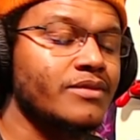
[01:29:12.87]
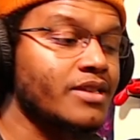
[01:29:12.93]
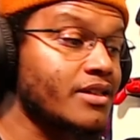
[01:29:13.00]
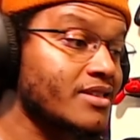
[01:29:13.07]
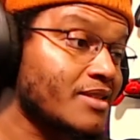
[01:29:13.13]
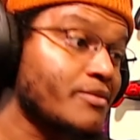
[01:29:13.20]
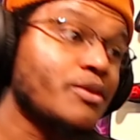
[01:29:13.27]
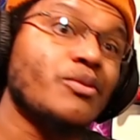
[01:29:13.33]

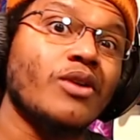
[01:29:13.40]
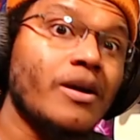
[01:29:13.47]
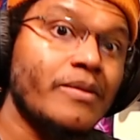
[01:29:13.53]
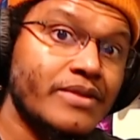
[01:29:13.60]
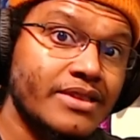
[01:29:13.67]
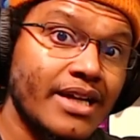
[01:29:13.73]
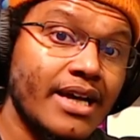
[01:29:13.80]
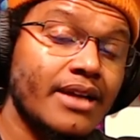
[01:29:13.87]
some people were
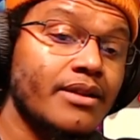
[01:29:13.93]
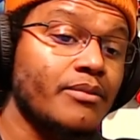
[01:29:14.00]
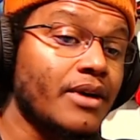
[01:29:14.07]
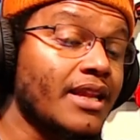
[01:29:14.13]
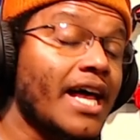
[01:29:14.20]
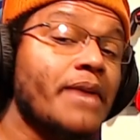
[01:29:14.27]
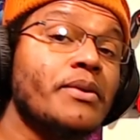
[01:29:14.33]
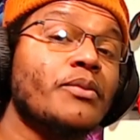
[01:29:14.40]
upset. A
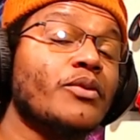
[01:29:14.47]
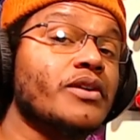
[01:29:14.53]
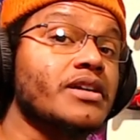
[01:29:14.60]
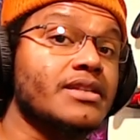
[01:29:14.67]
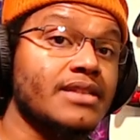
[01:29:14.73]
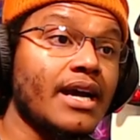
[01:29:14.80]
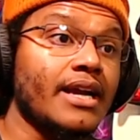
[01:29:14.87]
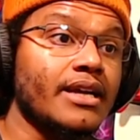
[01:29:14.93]
lot of people were
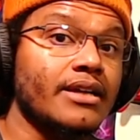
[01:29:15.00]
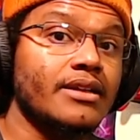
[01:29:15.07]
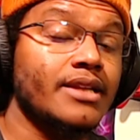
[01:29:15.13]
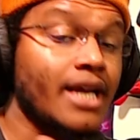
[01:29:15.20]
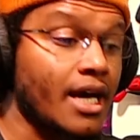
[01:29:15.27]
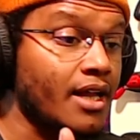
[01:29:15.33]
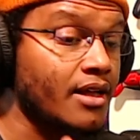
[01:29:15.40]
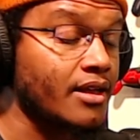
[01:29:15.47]
excited.
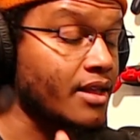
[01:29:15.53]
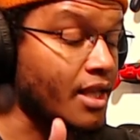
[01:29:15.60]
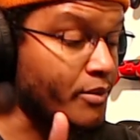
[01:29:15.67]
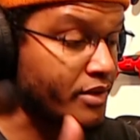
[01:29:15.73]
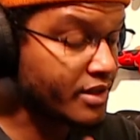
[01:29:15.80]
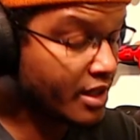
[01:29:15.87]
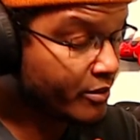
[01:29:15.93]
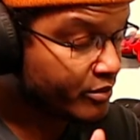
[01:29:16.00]
Now,
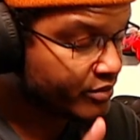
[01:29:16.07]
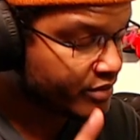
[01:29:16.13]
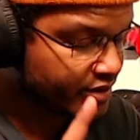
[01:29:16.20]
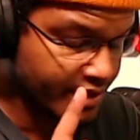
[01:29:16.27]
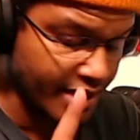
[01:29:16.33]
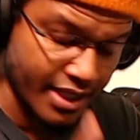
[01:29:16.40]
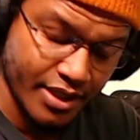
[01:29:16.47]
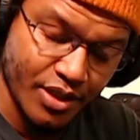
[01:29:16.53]
I'm
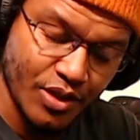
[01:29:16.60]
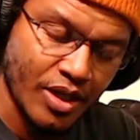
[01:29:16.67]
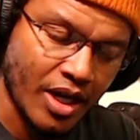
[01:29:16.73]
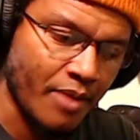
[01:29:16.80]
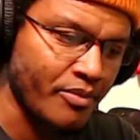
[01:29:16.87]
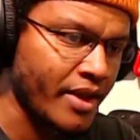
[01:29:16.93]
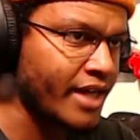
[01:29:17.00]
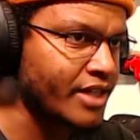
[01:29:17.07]
telling you, I'm
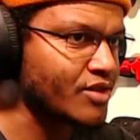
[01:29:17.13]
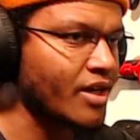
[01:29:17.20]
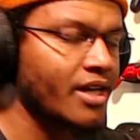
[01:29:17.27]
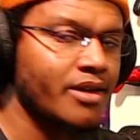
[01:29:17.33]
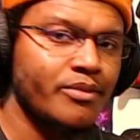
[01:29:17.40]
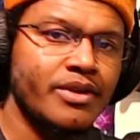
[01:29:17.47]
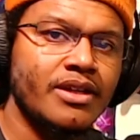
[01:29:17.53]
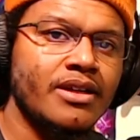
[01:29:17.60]
not trying to
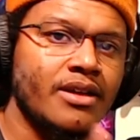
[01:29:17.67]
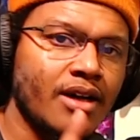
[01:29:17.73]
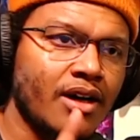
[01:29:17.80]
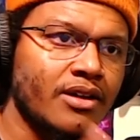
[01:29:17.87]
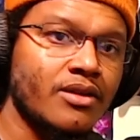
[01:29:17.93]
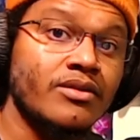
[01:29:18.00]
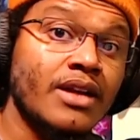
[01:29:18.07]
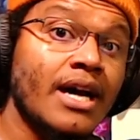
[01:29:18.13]
be on
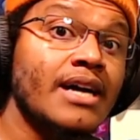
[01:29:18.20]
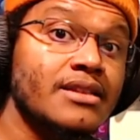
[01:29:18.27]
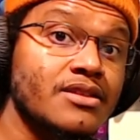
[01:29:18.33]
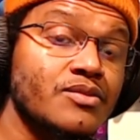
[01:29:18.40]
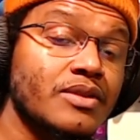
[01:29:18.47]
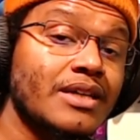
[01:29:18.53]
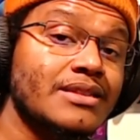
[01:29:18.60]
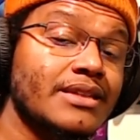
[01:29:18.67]
no nonsense
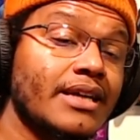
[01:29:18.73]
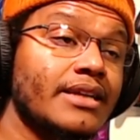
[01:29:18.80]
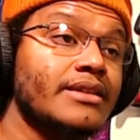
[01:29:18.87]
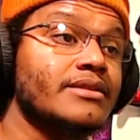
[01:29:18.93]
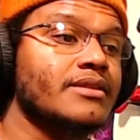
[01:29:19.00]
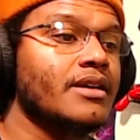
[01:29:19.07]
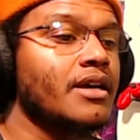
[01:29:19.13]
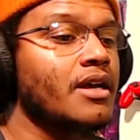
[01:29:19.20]
when I say
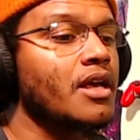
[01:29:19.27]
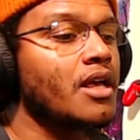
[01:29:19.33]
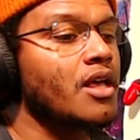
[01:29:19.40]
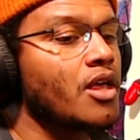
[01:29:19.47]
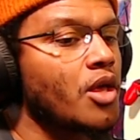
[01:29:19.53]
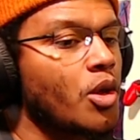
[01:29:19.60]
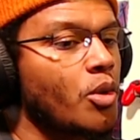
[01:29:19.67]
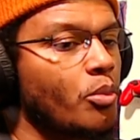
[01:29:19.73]
this,
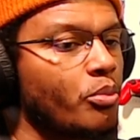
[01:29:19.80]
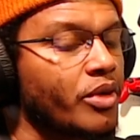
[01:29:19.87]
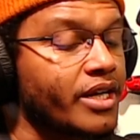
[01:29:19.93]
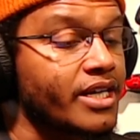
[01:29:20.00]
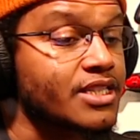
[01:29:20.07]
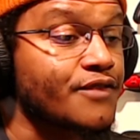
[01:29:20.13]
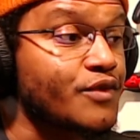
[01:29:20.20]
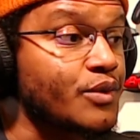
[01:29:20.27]

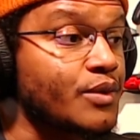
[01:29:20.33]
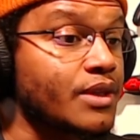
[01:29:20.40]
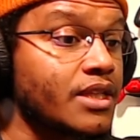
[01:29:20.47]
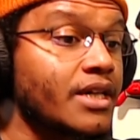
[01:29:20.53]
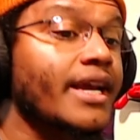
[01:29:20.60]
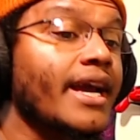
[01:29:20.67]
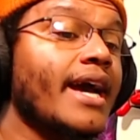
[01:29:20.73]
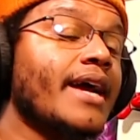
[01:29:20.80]
because if you
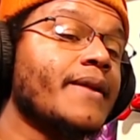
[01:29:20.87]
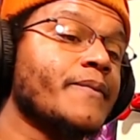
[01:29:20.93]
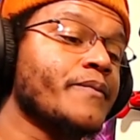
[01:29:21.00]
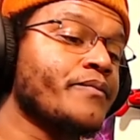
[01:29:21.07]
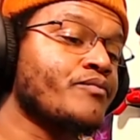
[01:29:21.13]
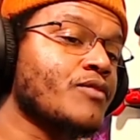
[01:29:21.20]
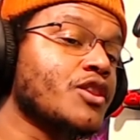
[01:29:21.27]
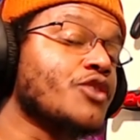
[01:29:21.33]
look at
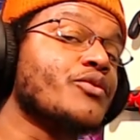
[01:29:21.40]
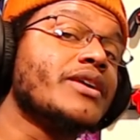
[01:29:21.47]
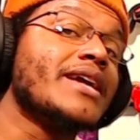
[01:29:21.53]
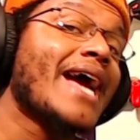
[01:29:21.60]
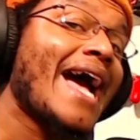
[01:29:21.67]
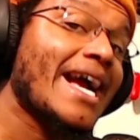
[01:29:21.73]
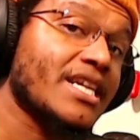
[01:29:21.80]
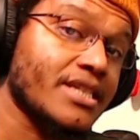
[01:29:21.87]
the
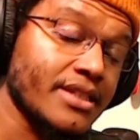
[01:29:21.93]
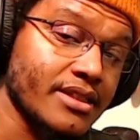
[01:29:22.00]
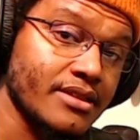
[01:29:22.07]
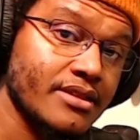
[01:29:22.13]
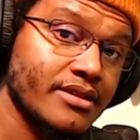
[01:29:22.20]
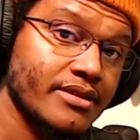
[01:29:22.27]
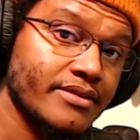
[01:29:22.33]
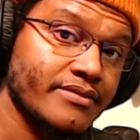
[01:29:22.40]

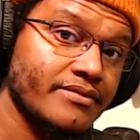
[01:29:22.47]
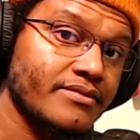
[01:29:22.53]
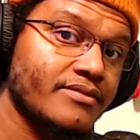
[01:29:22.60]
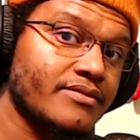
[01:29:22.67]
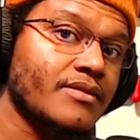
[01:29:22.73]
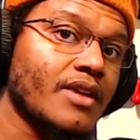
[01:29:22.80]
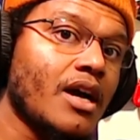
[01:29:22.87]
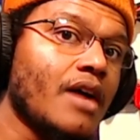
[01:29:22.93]
reactions
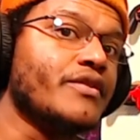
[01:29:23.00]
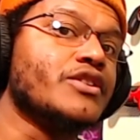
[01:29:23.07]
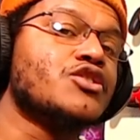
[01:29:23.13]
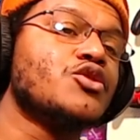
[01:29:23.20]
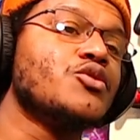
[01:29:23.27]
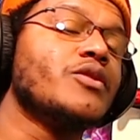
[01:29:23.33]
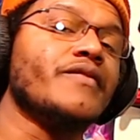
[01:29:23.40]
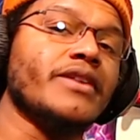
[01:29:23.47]
of the
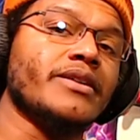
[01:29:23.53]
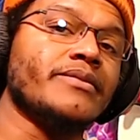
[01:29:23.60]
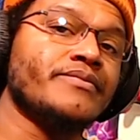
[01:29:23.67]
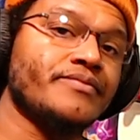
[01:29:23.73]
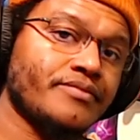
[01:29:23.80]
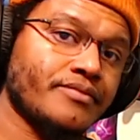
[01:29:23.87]
two of them.